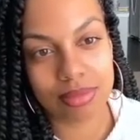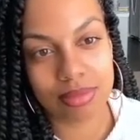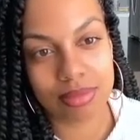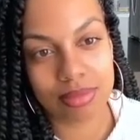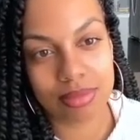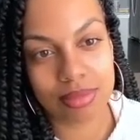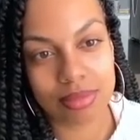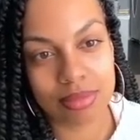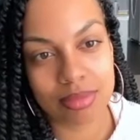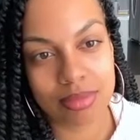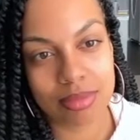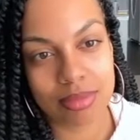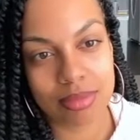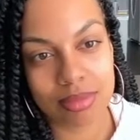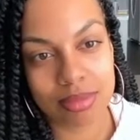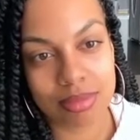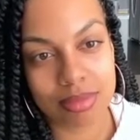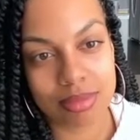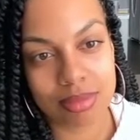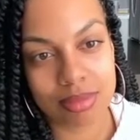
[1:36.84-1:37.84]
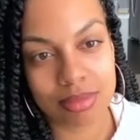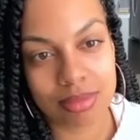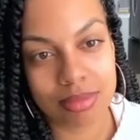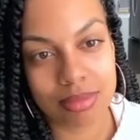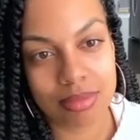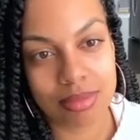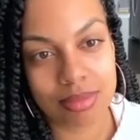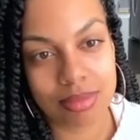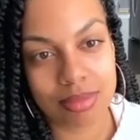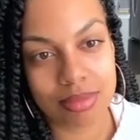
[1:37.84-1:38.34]

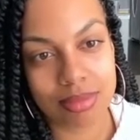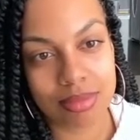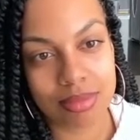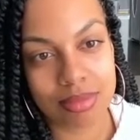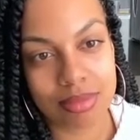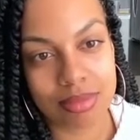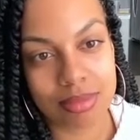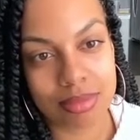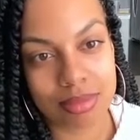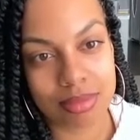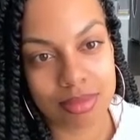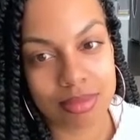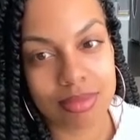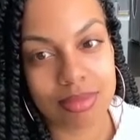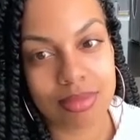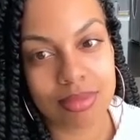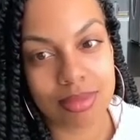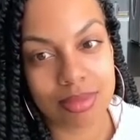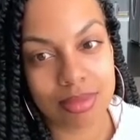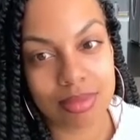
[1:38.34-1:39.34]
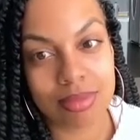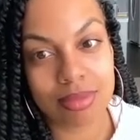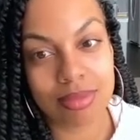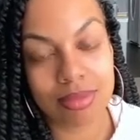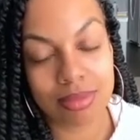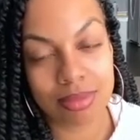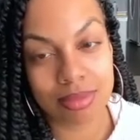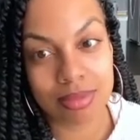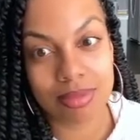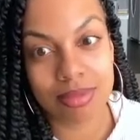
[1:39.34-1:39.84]

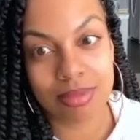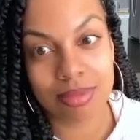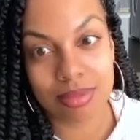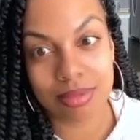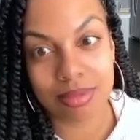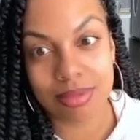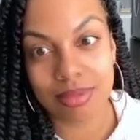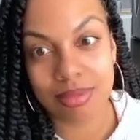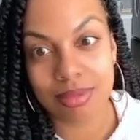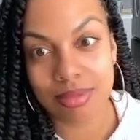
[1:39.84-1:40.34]
(not speaking)